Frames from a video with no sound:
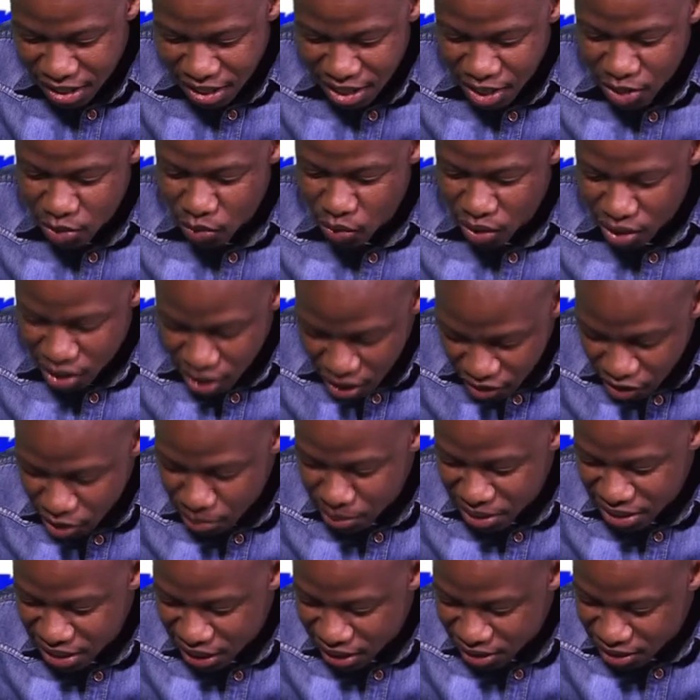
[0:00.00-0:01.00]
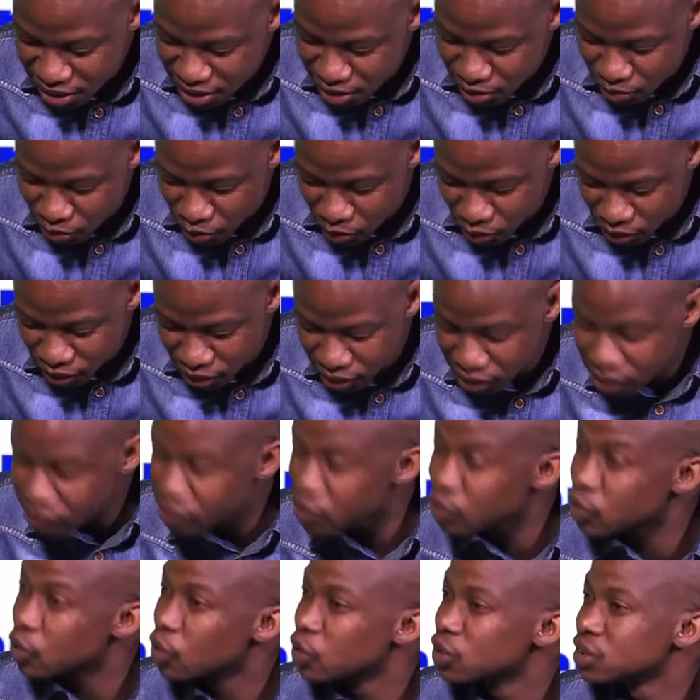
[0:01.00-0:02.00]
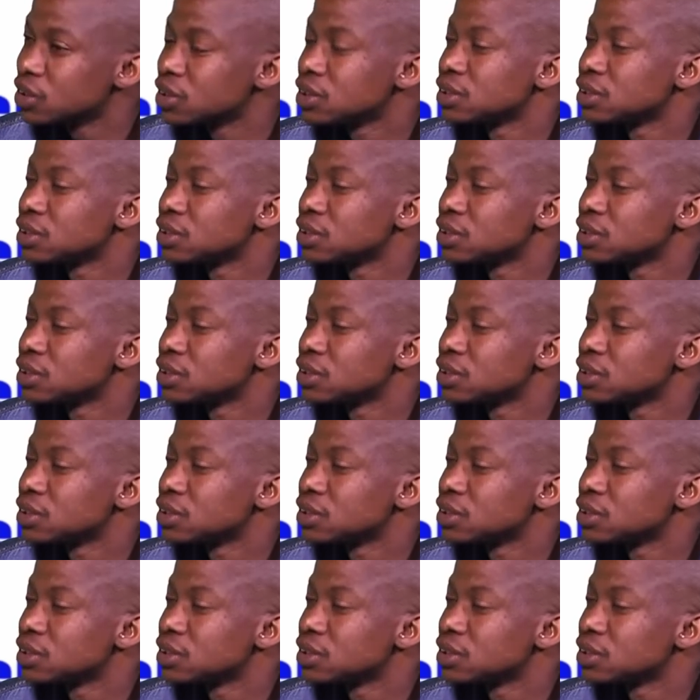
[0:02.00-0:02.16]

You'll never be successful if you don't.